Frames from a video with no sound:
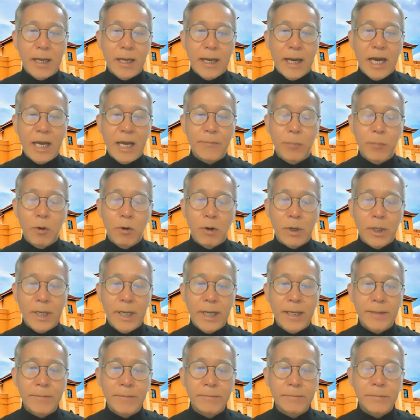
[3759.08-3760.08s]
I
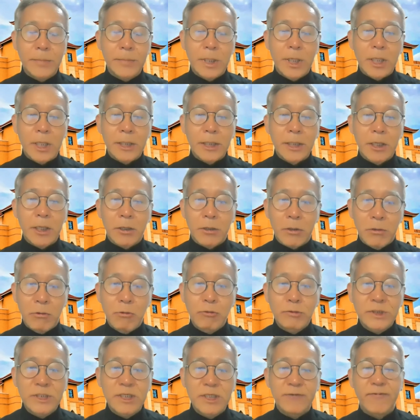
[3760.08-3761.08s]
proclaim the
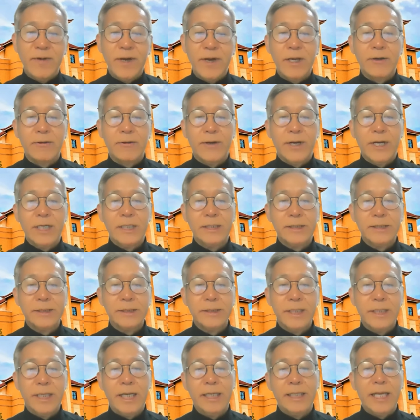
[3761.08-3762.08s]
crucified Christ.
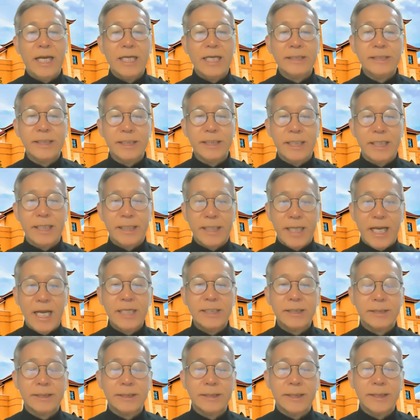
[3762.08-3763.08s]
And that's it, the
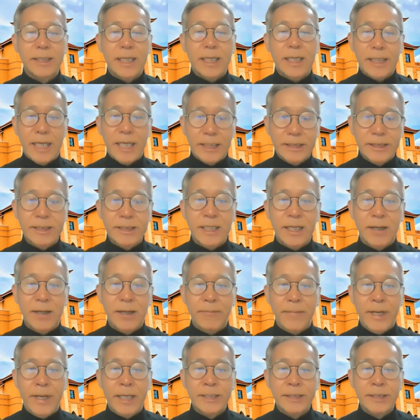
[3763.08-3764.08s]
text. That's it, the
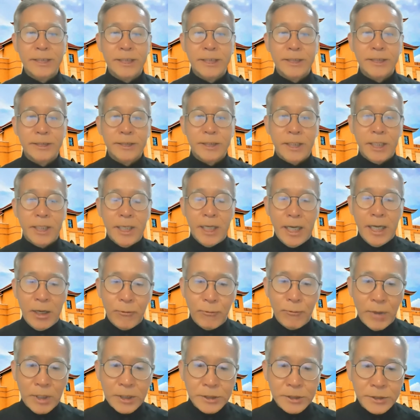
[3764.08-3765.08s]
message I
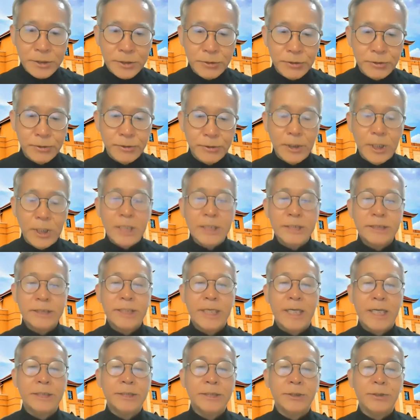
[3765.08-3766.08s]
want to
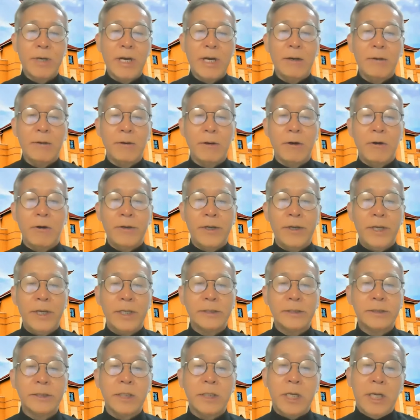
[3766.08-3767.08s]
send to our
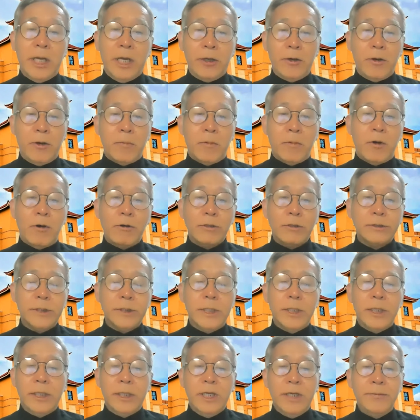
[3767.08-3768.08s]
audience. And of course,
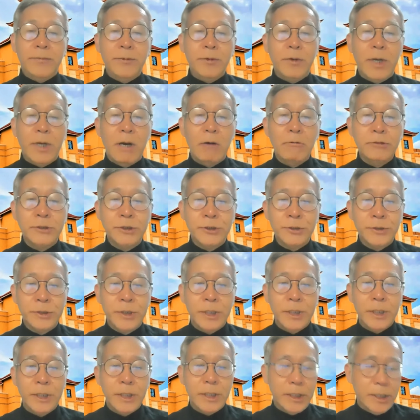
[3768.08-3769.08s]
if you go to
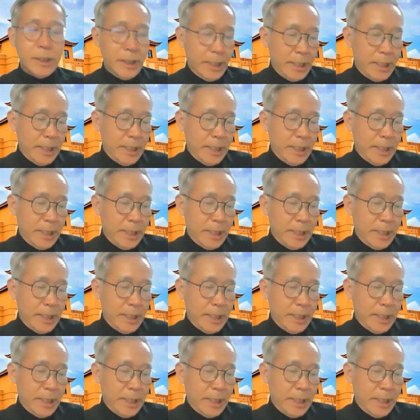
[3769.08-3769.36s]
the